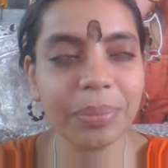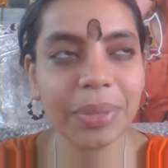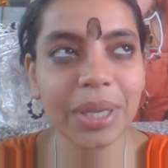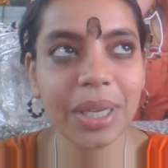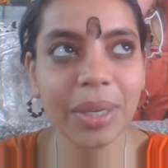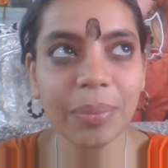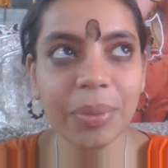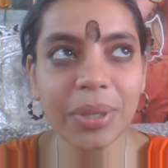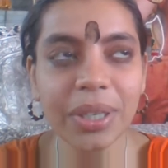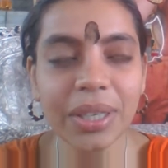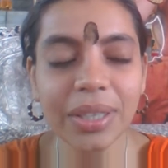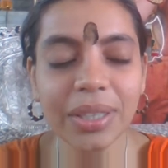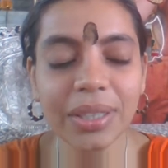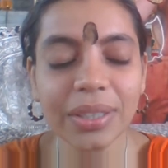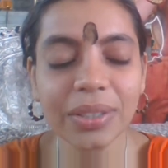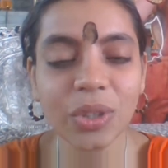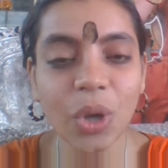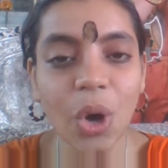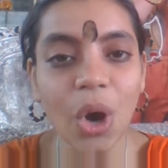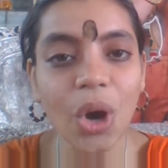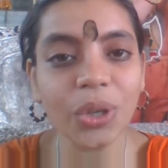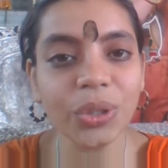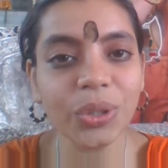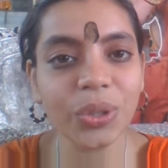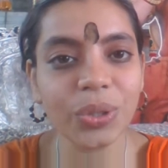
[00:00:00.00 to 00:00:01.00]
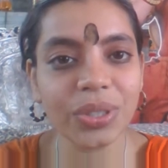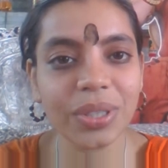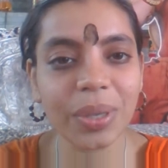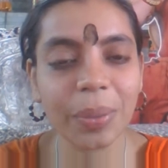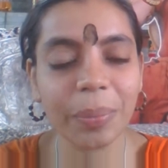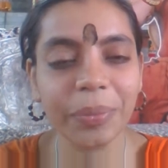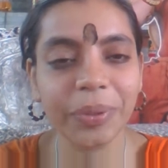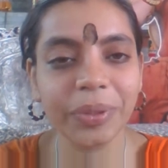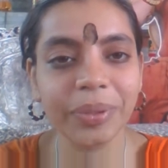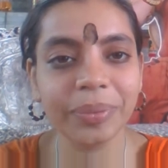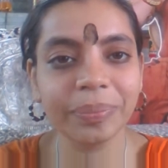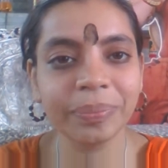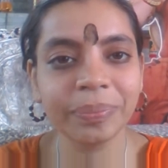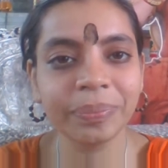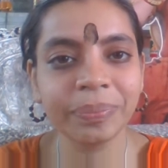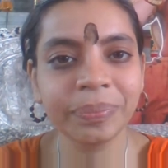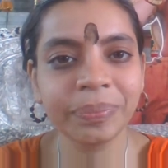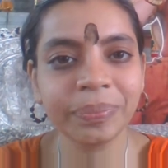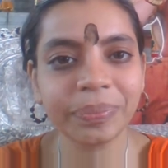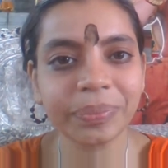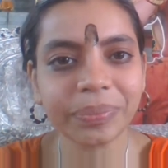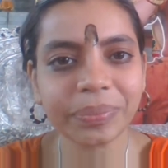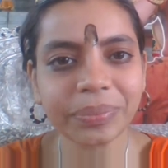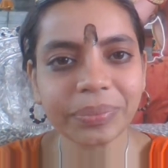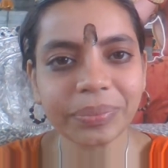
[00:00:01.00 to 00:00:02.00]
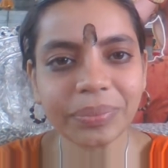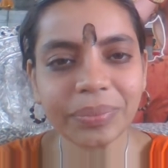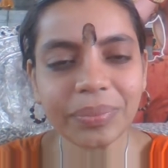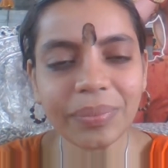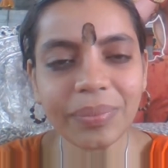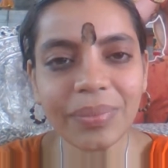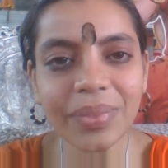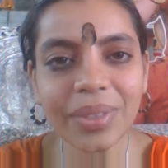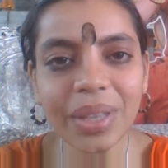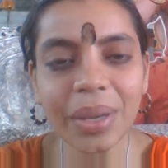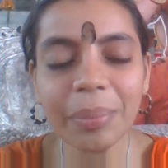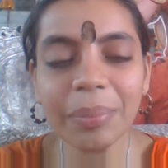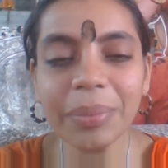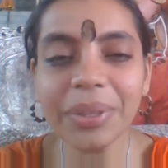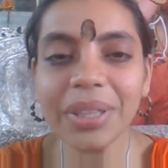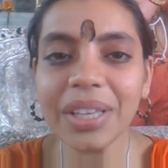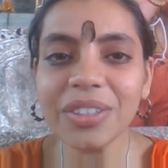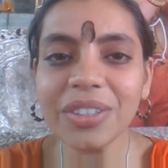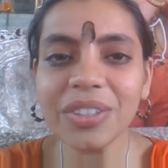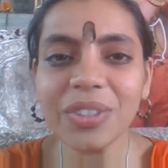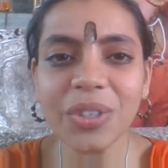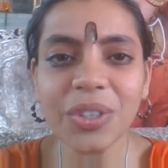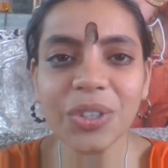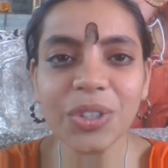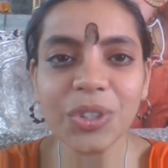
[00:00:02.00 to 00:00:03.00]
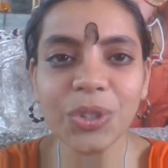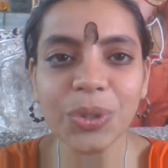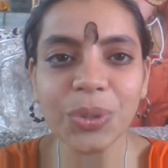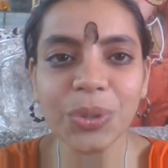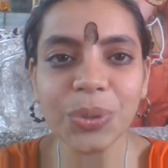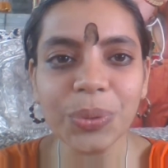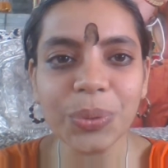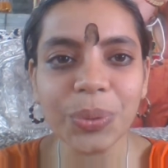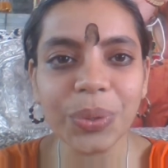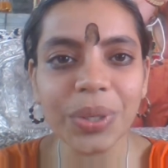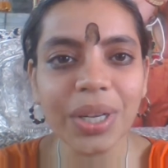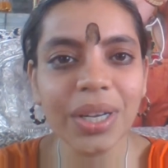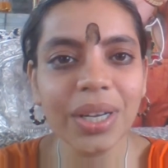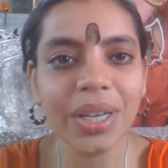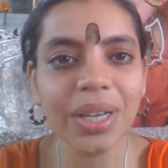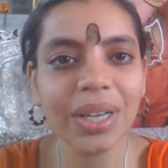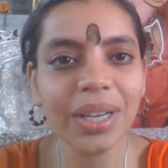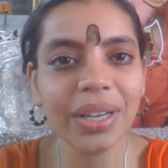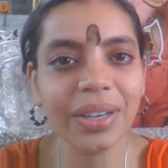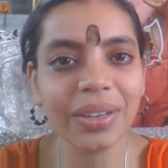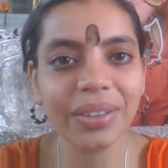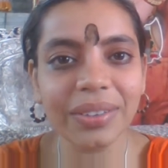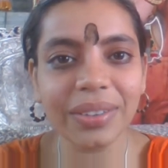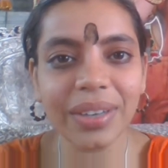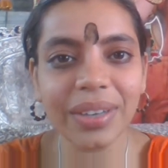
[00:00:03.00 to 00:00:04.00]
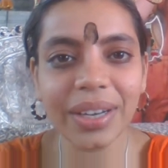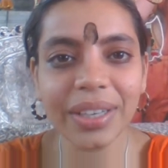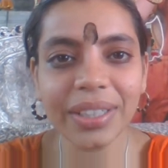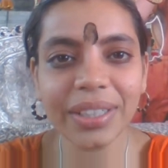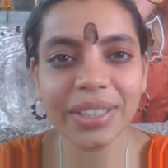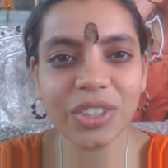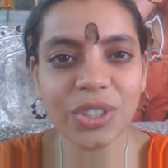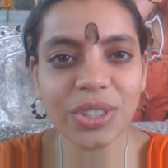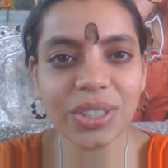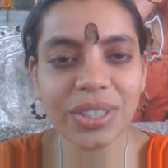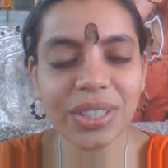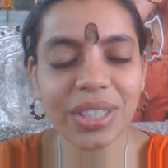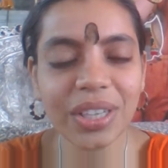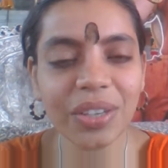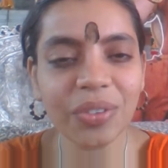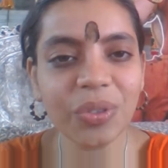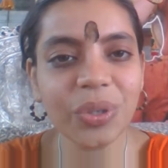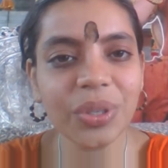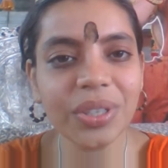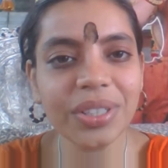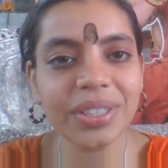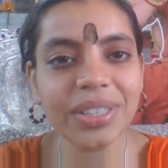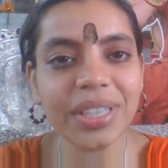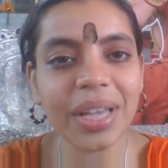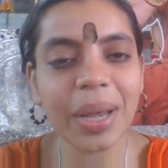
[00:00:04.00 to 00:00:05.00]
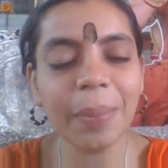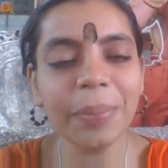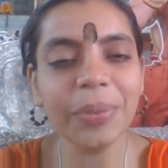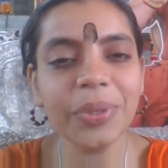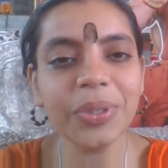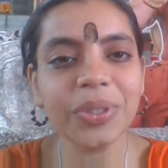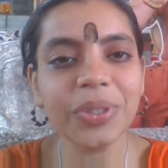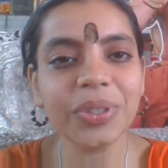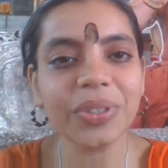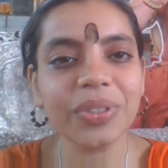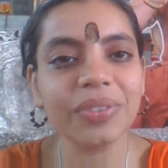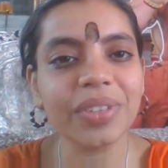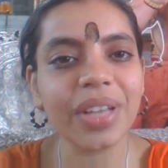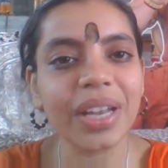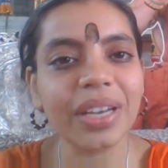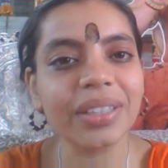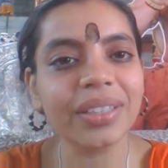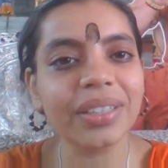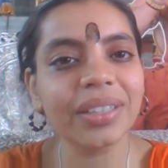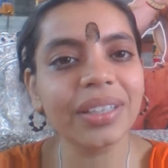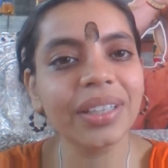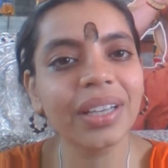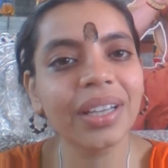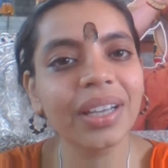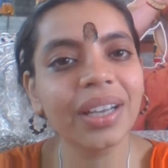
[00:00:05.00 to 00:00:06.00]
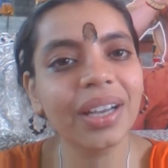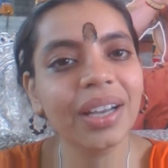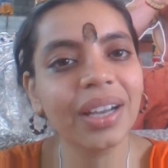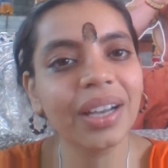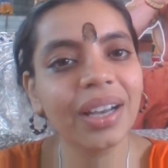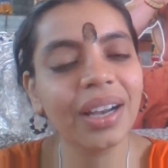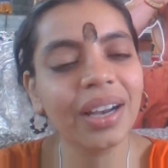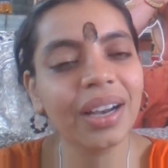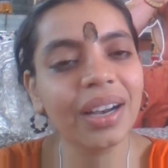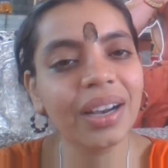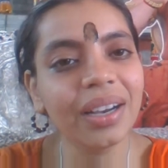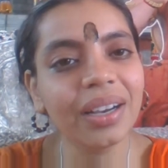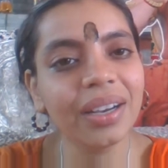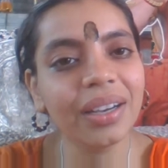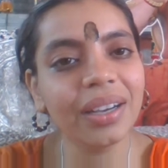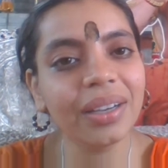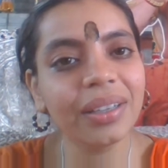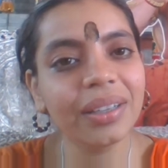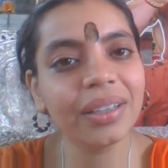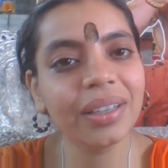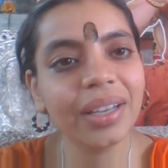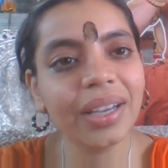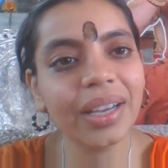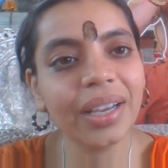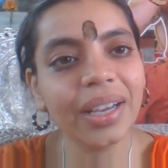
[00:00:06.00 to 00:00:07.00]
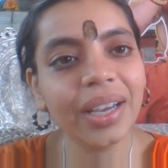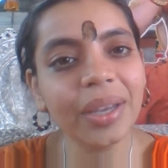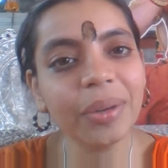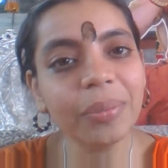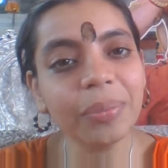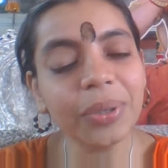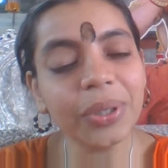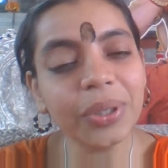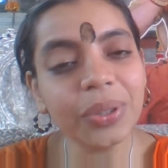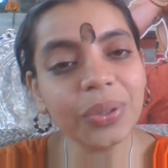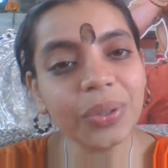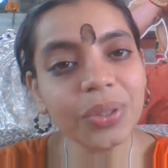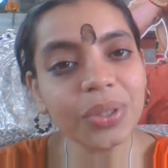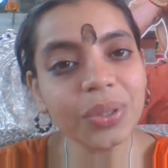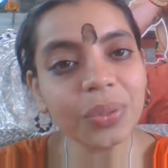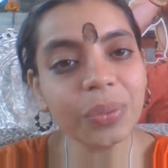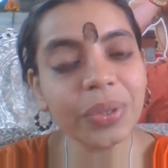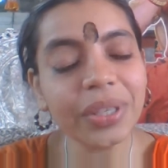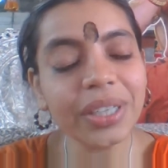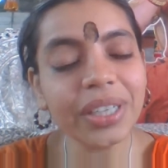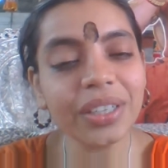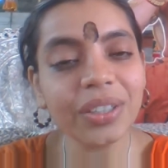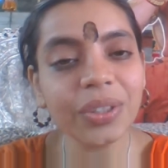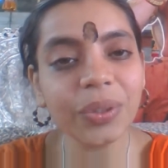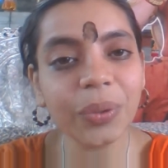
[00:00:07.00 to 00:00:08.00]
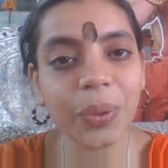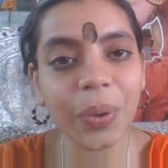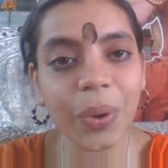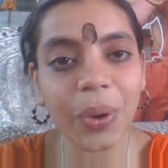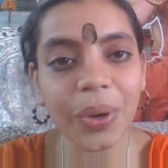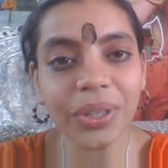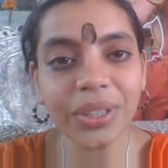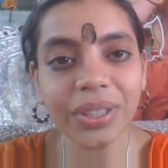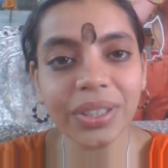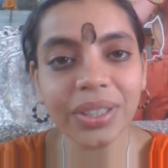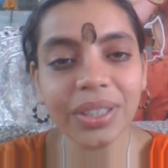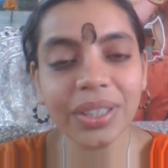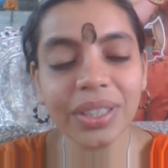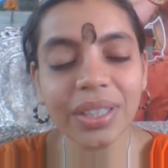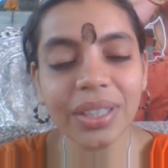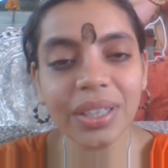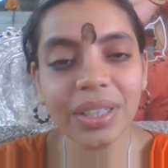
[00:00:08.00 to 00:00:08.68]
maybe talk to someone. But that's not true. I just gave you examples of that. Uh, and because we get caught,